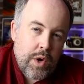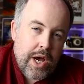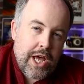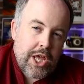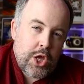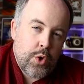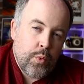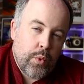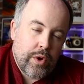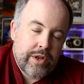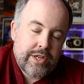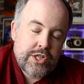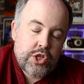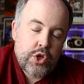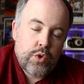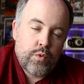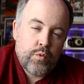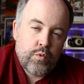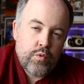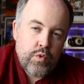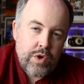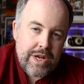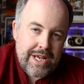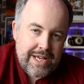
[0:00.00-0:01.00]
where you want to
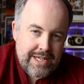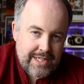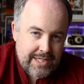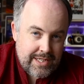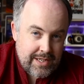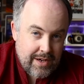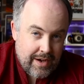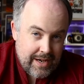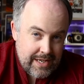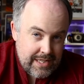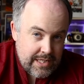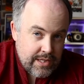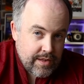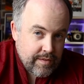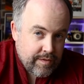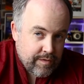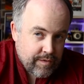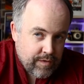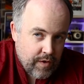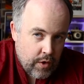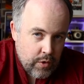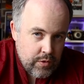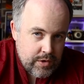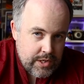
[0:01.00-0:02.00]
resize the
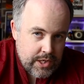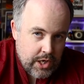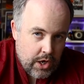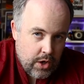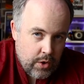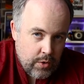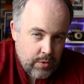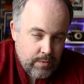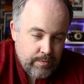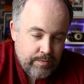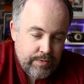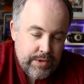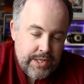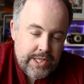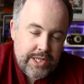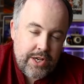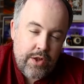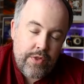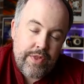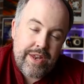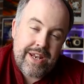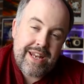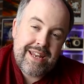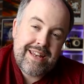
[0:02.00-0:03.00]
photo
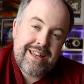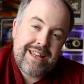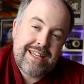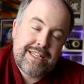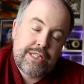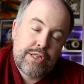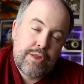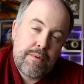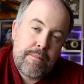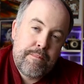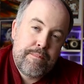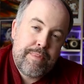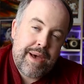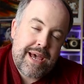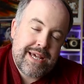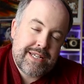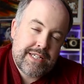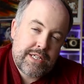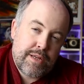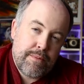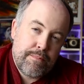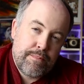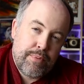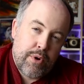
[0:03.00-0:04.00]
so that it is the
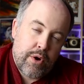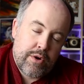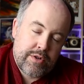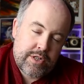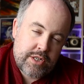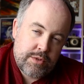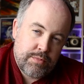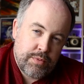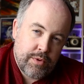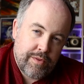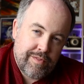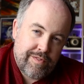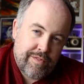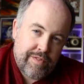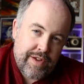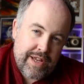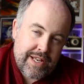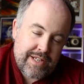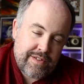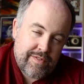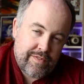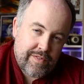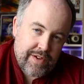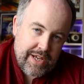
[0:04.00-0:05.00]
best possible
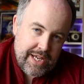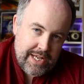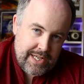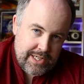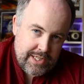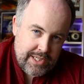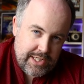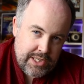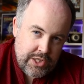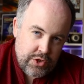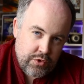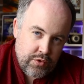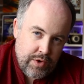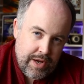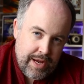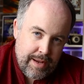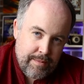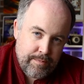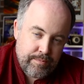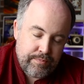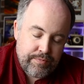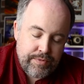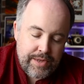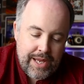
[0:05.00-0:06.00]
fit for
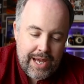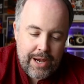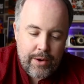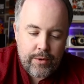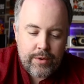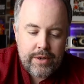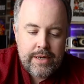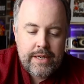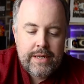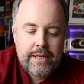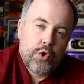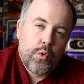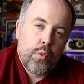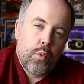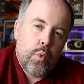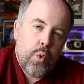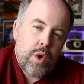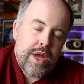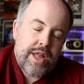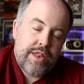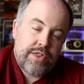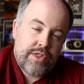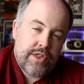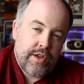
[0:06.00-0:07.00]
Instagram. Now, the
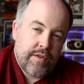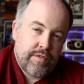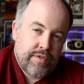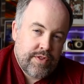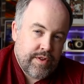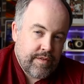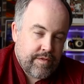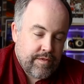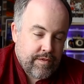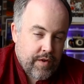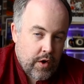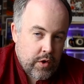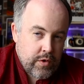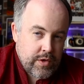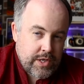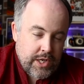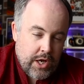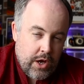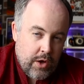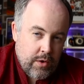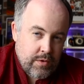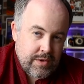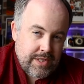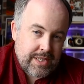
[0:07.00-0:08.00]
width of the
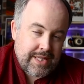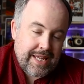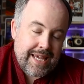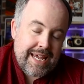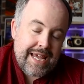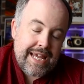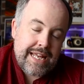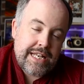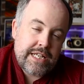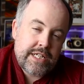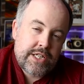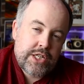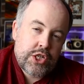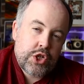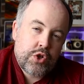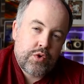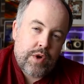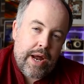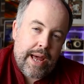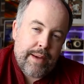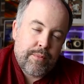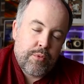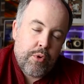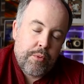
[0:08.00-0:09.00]
photos that
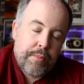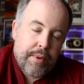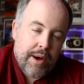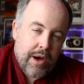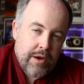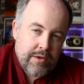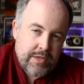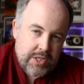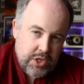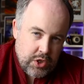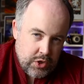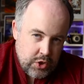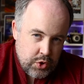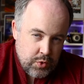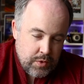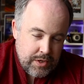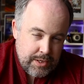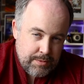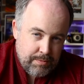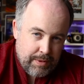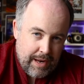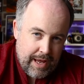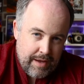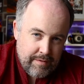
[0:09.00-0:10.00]
Instagram will post onto
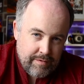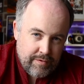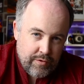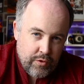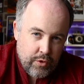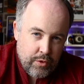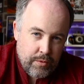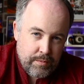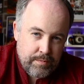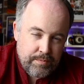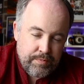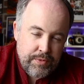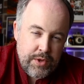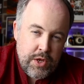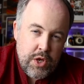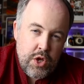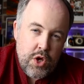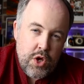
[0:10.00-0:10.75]
its platform